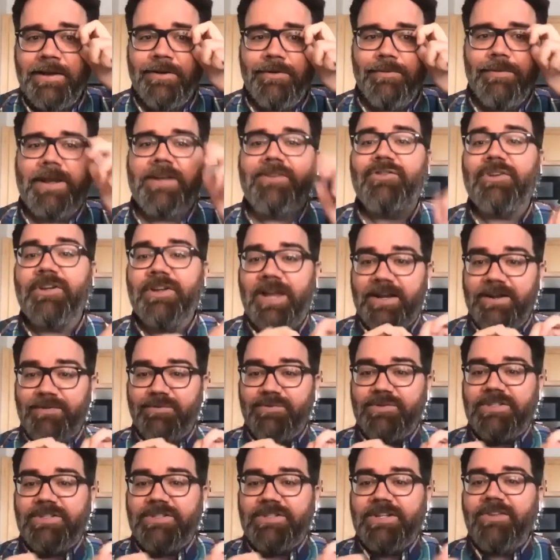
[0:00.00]
right, to kind
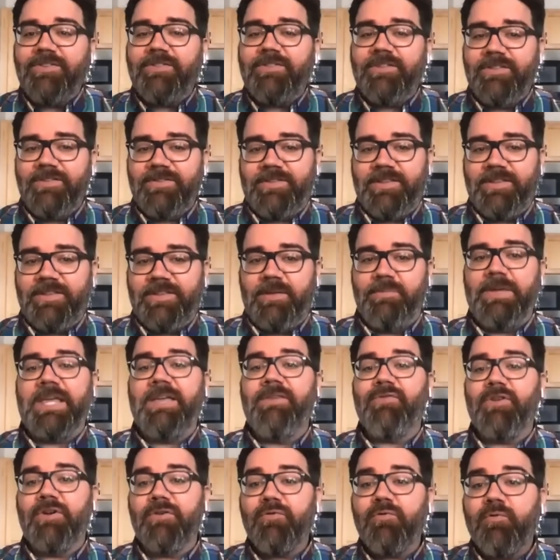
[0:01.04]
of distance them
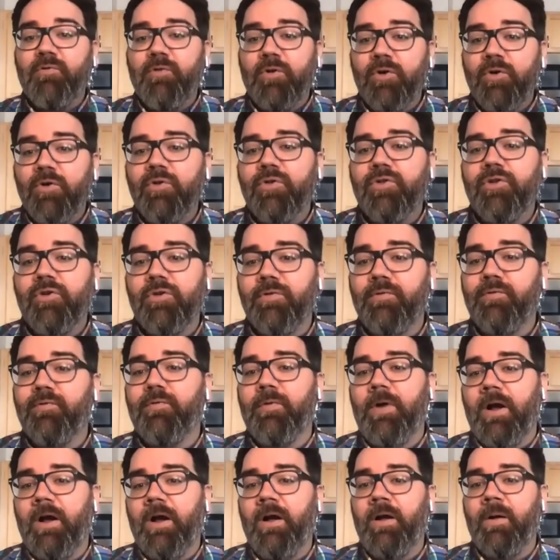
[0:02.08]
even further
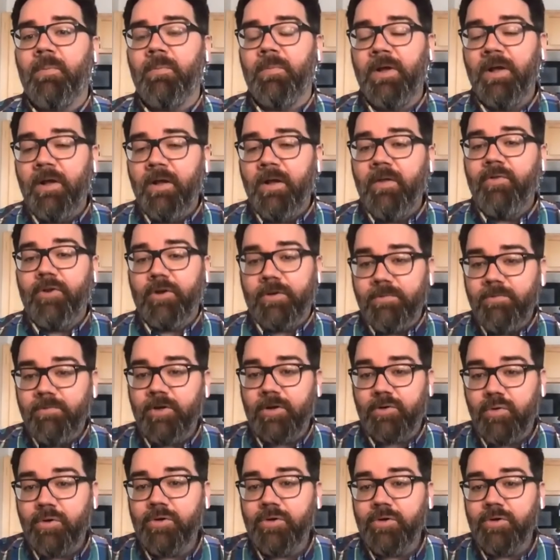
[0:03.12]
from the
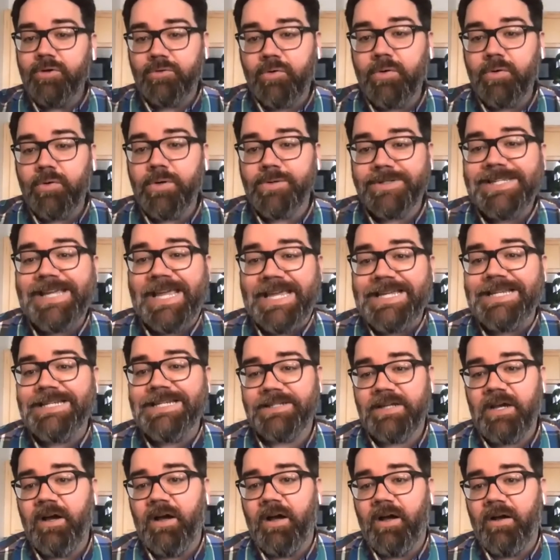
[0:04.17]
quote unquote taint
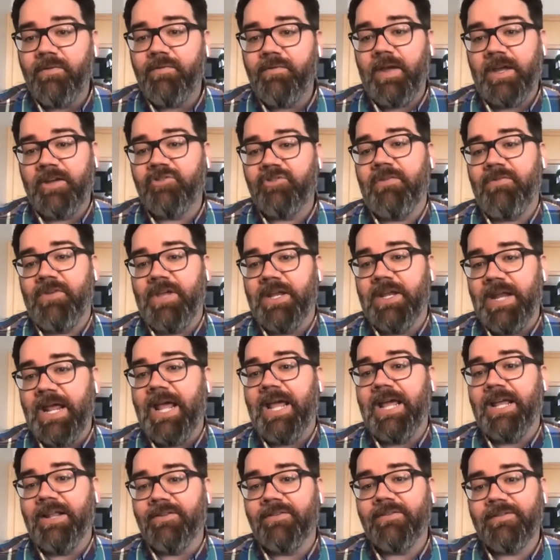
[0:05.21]
of HIV and
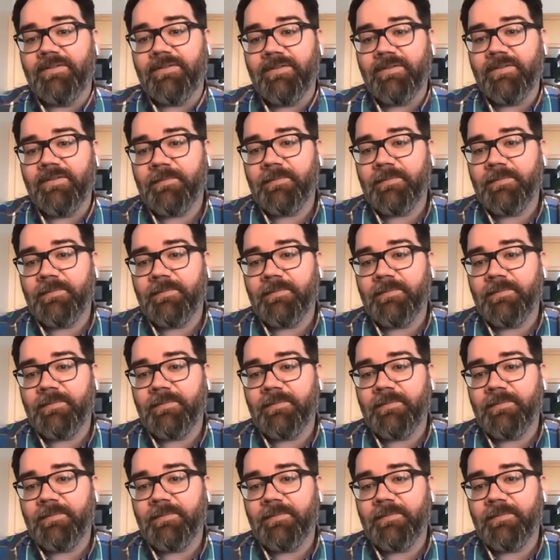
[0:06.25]
AIDS.